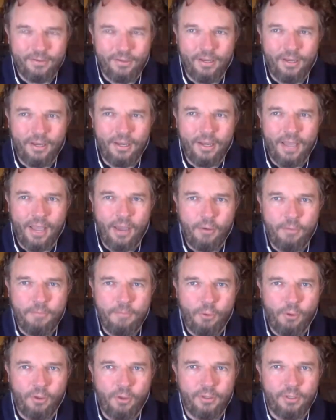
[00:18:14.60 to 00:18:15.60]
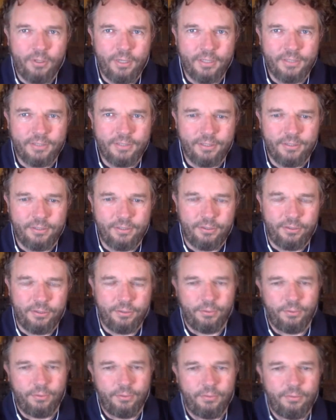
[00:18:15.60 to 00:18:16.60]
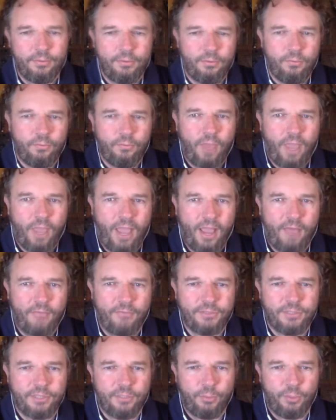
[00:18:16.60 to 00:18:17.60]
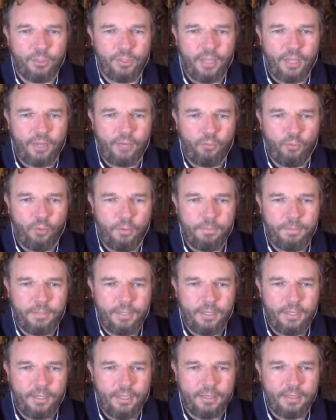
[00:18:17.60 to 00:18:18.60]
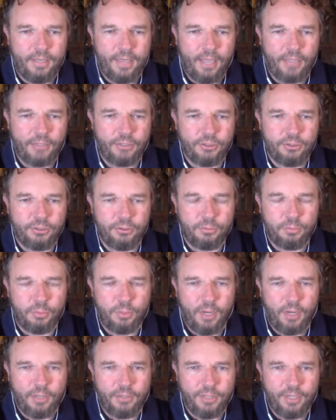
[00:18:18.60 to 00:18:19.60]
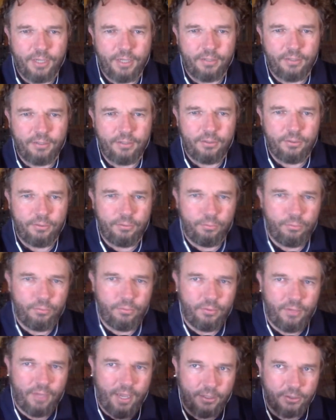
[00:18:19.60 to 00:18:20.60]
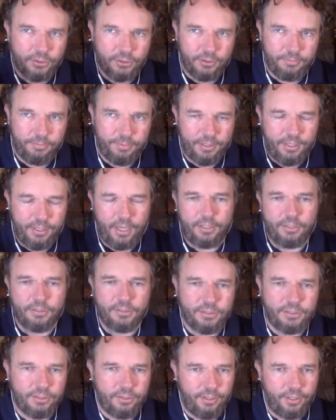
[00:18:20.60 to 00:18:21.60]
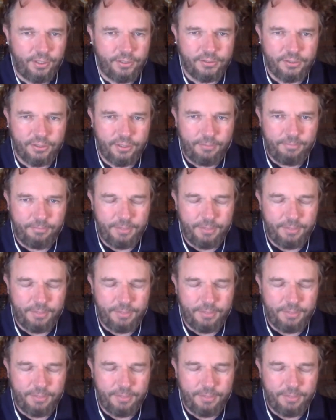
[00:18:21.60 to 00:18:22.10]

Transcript: And, and how important is it to have someone like Whoopi attached to a project to actually be taken seriously?